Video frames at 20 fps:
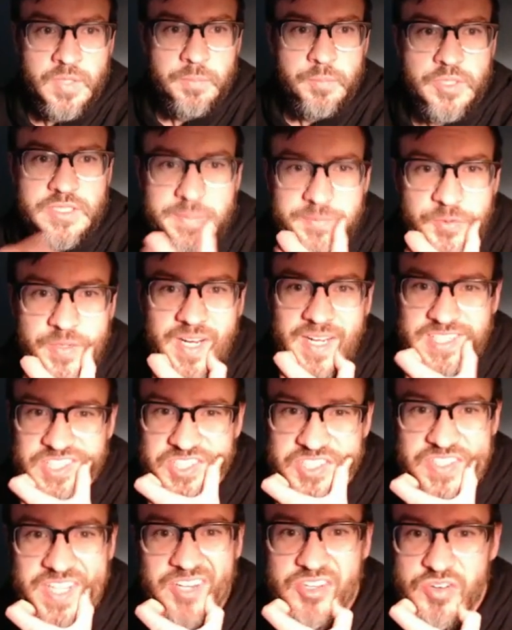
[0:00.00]
Precept 49.
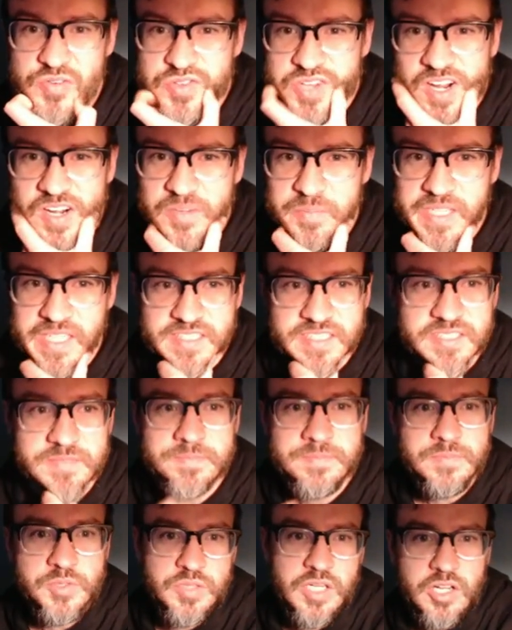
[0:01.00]
Statues are meaningless.
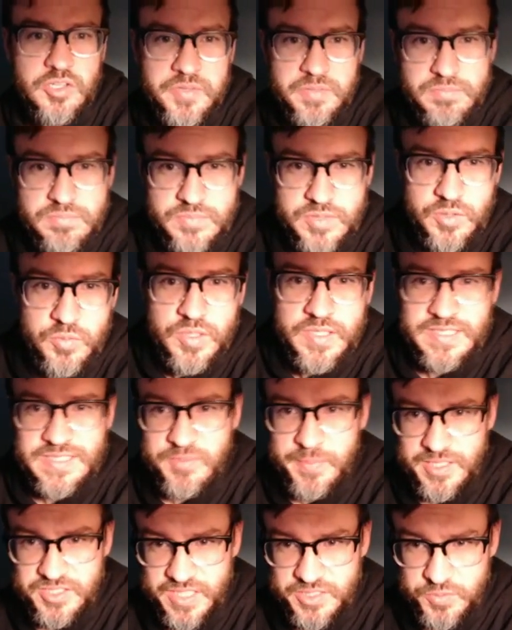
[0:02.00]
Do not honor them. No one has
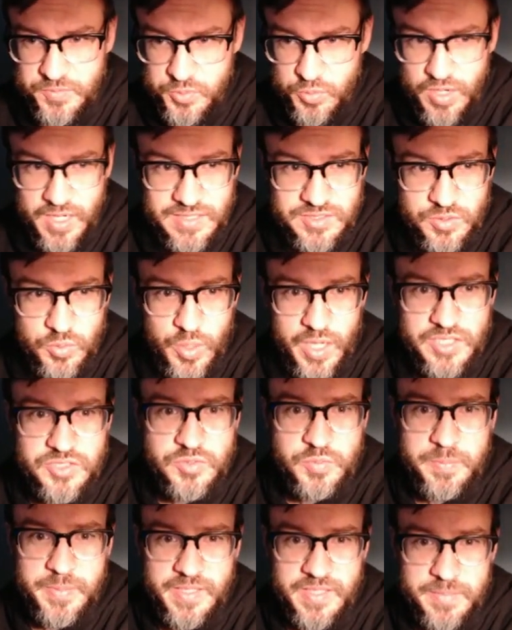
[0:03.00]
ever made a statue of you or I, so why
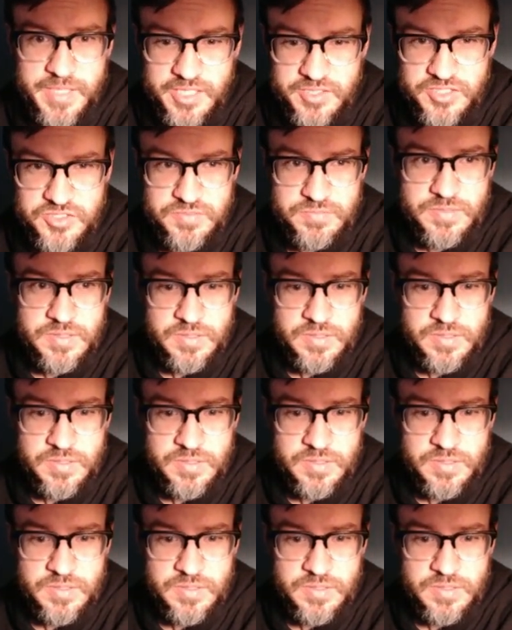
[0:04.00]
should we pay them any attention?